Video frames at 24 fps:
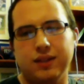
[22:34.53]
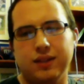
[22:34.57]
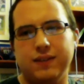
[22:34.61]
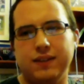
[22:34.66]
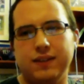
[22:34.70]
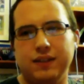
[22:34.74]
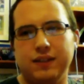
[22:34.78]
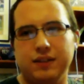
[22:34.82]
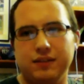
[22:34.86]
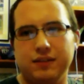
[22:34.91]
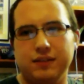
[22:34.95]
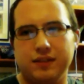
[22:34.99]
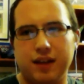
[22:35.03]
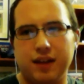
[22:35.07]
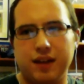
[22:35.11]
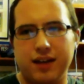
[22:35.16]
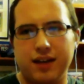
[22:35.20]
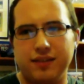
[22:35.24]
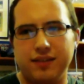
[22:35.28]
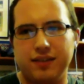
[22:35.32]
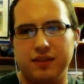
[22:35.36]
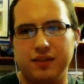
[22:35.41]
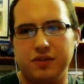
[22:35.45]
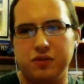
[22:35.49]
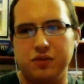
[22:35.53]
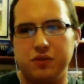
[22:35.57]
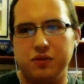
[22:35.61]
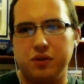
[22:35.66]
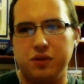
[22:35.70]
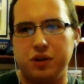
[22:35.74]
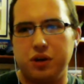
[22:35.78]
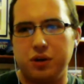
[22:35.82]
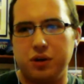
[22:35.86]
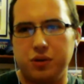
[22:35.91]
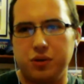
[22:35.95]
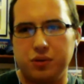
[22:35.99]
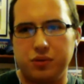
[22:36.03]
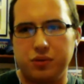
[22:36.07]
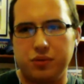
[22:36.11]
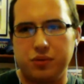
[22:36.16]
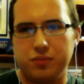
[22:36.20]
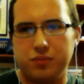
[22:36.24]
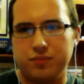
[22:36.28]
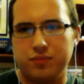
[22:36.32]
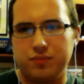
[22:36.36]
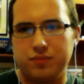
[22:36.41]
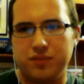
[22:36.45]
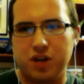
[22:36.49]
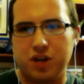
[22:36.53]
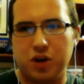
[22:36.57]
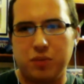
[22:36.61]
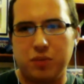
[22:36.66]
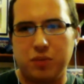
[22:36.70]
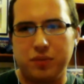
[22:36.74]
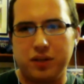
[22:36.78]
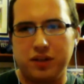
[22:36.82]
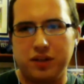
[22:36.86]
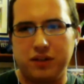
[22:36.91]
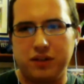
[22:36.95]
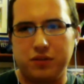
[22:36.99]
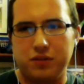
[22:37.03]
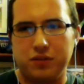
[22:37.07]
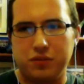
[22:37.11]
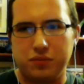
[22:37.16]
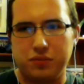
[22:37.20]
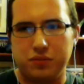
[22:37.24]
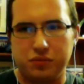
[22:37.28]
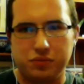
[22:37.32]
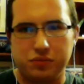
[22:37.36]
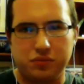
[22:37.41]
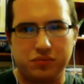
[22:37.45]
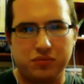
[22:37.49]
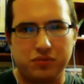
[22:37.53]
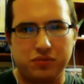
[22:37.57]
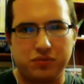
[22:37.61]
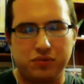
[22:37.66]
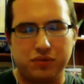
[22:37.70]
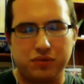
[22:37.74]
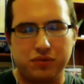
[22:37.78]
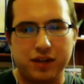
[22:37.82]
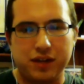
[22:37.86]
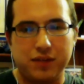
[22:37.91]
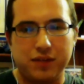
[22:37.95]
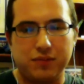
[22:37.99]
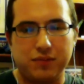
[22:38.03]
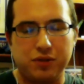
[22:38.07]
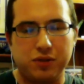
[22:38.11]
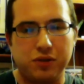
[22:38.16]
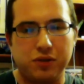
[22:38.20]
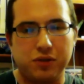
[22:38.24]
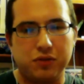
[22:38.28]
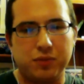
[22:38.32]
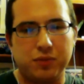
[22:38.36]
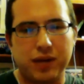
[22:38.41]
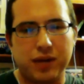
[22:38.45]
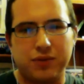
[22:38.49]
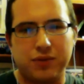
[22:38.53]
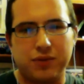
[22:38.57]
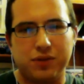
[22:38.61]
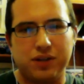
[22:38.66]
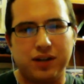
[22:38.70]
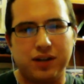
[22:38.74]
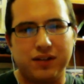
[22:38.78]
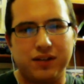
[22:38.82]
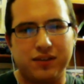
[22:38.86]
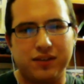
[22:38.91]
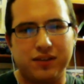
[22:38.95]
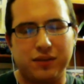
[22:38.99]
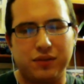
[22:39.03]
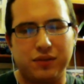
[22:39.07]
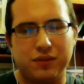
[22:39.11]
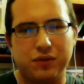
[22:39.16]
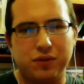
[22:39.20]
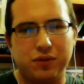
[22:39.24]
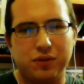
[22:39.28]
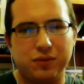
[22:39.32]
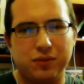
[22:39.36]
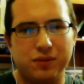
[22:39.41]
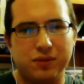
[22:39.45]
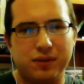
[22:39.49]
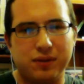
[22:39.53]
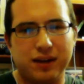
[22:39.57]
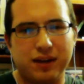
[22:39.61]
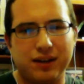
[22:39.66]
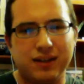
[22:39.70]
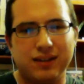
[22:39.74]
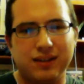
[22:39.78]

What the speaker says: These guys and Zuko helping to find them. Zuko's back. What do you guys think of Zuko being back?